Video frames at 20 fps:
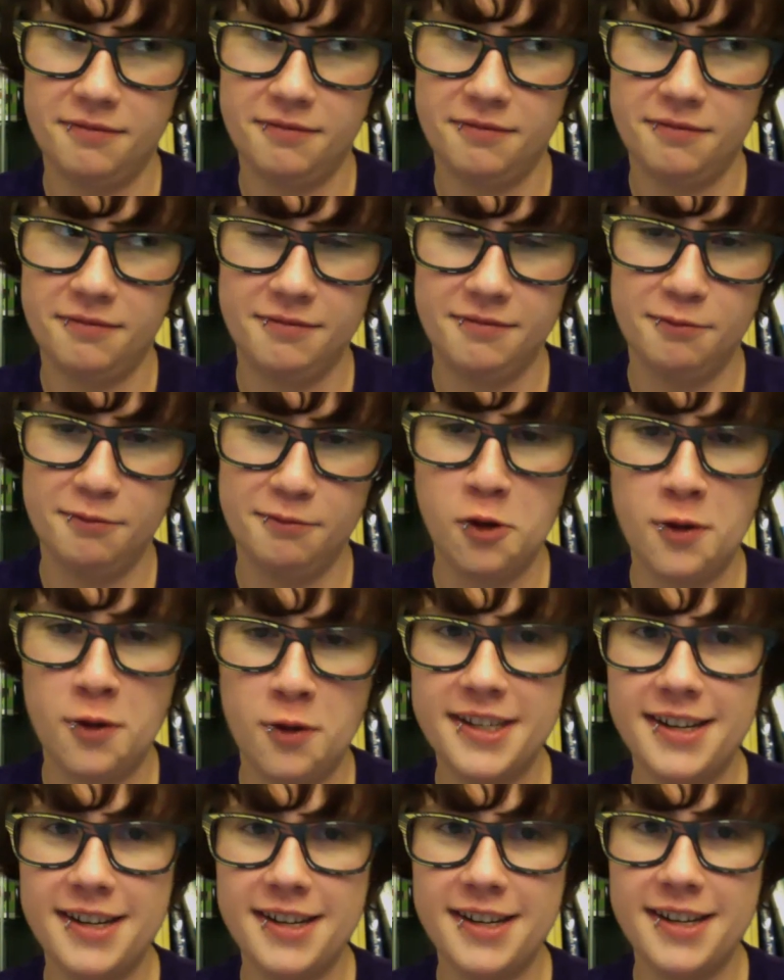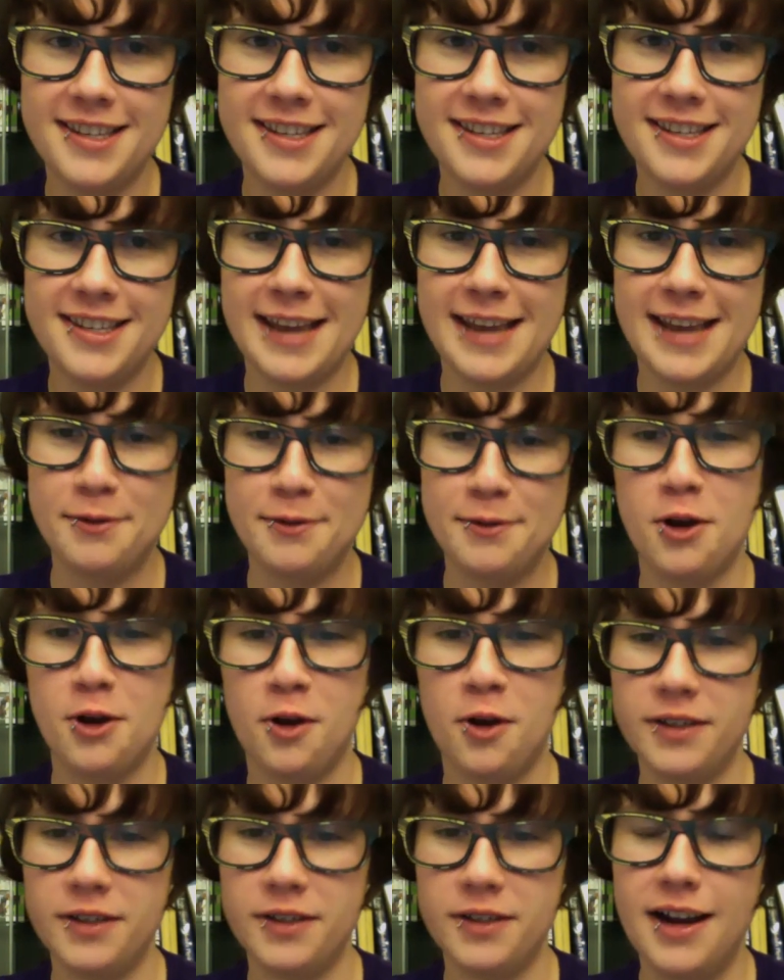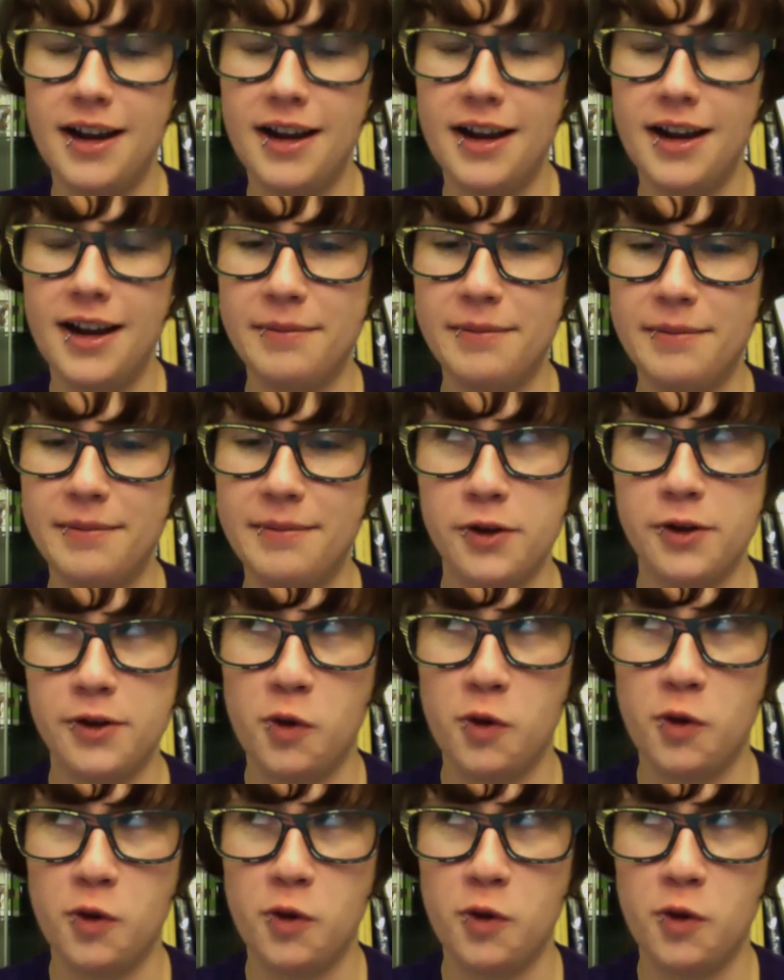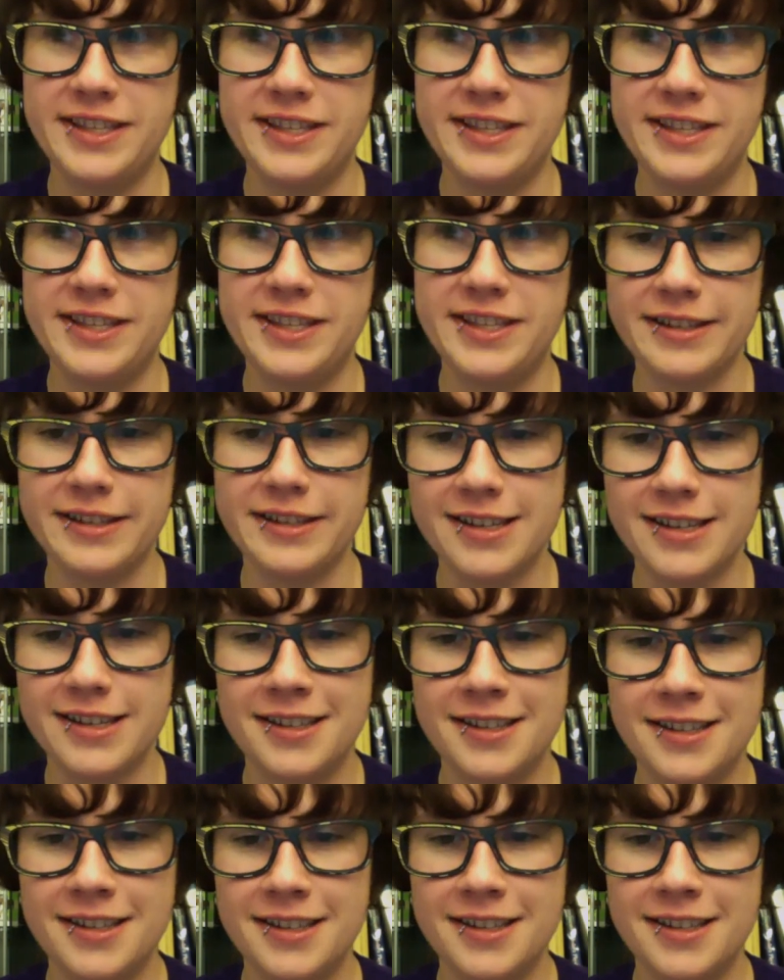But coincidences happen all the time. That's why they're coincidences. And